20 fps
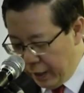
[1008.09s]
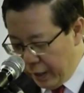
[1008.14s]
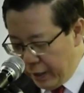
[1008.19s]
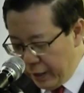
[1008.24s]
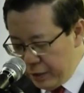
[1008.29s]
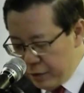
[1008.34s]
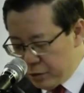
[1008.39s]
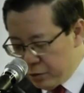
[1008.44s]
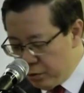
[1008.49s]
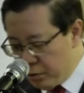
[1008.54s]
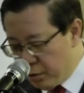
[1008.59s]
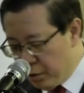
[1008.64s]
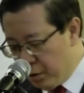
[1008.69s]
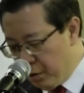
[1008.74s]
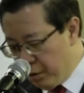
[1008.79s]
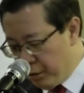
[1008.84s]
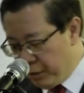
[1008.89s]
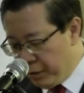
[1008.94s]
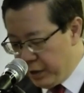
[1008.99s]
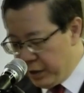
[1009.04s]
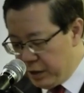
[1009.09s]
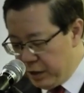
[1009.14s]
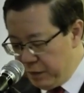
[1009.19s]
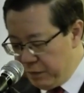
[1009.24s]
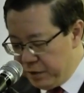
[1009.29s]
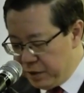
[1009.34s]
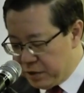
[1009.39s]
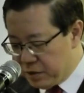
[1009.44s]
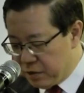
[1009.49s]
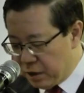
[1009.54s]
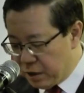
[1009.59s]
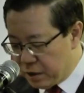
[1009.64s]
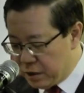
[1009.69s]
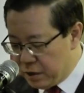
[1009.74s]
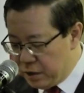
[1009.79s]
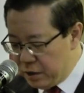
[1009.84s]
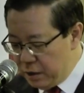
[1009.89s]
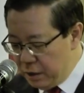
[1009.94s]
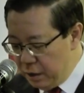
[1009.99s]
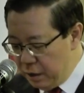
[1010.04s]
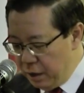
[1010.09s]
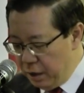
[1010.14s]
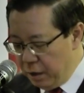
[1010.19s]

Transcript: Any so-called creative destruction